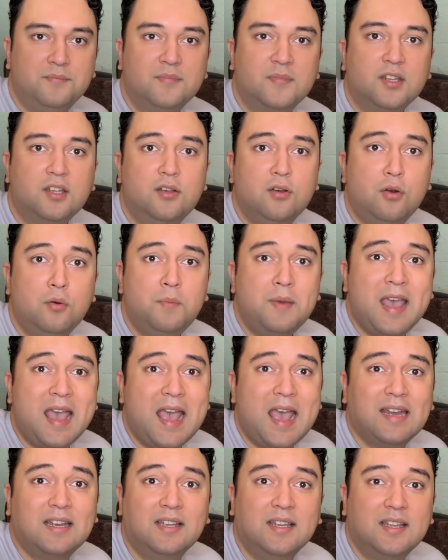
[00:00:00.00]
go
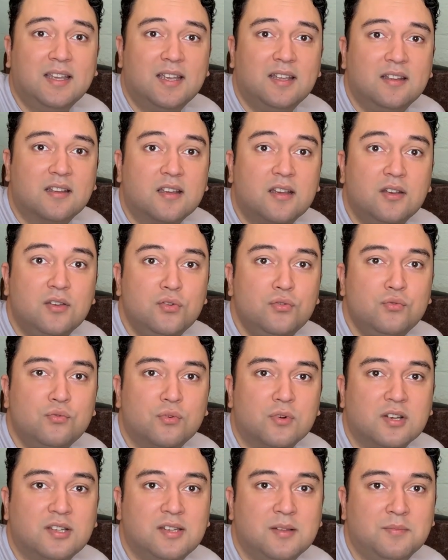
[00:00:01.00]
paddling in a canoe
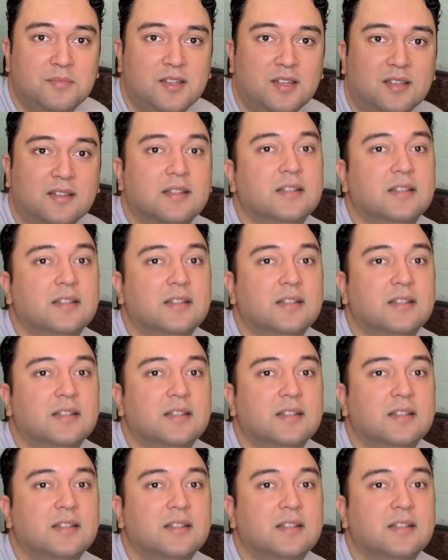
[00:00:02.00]
or something.